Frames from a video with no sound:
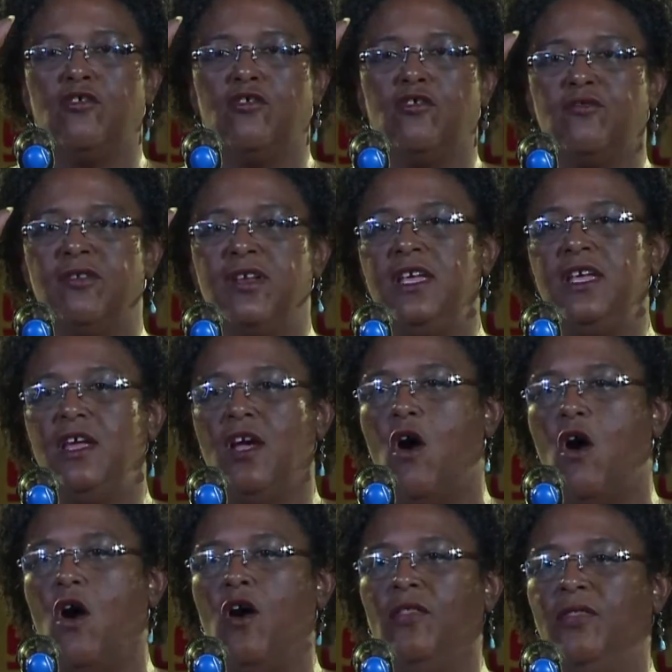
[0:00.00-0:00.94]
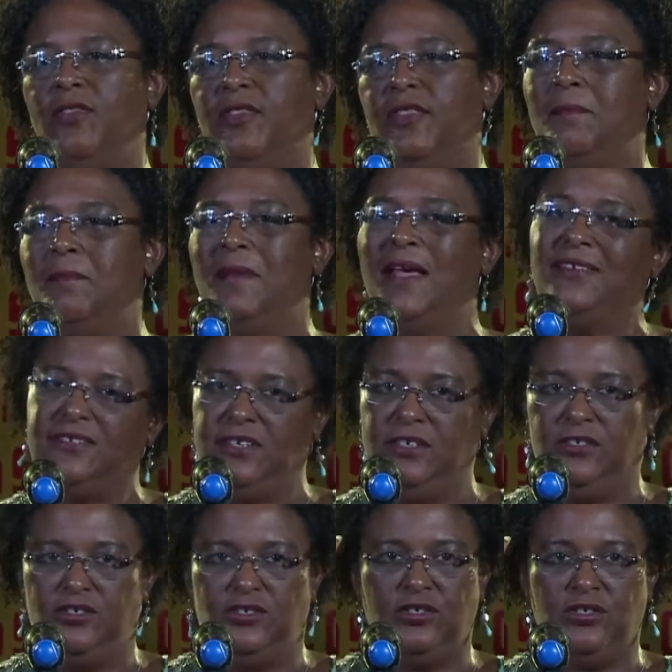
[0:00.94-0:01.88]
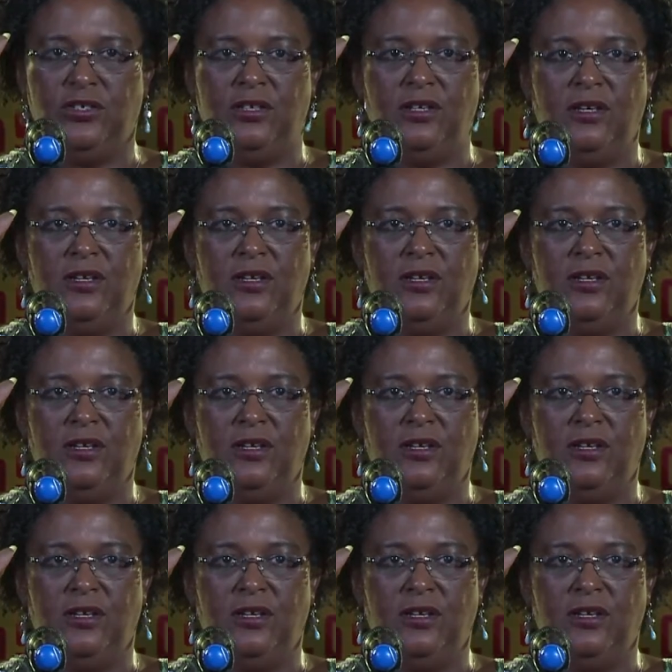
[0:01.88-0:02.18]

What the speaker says: agree on the message